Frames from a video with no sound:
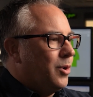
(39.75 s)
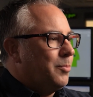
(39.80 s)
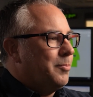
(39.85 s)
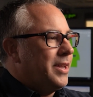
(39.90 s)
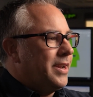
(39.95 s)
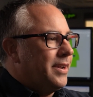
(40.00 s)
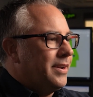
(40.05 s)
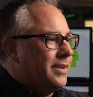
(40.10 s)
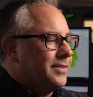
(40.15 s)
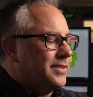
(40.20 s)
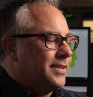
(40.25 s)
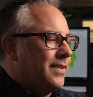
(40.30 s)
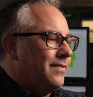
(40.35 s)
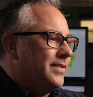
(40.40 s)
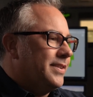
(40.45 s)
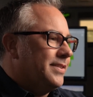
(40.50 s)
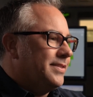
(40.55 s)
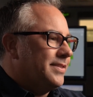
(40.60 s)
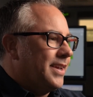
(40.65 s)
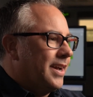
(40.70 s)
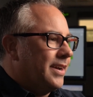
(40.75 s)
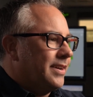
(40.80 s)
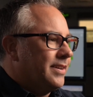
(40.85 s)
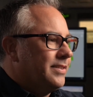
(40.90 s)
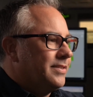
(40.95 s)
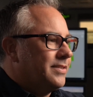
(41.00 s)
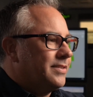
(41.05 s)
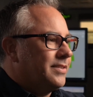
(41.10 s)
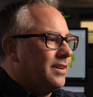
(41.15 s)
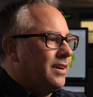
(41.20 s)
one minute and 17
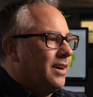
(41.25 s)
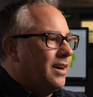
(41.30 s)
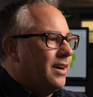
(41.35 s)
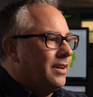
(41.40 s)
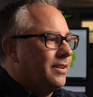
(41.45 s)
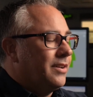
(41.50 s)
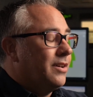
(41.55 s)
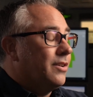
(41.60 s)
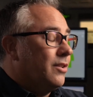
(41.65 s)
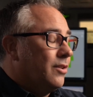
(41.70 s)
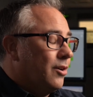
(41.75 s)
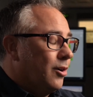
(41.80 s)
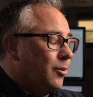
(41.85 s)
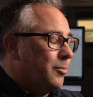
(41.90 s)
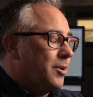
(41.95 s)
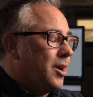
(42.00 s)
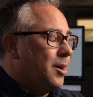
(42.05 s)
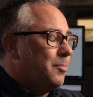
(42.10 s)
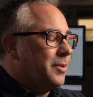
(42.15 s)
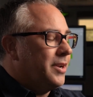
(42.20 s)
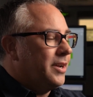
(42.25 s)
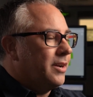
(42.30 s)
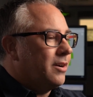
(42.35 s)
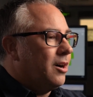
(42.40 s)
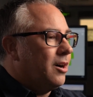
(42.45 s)
seconds on an alarm company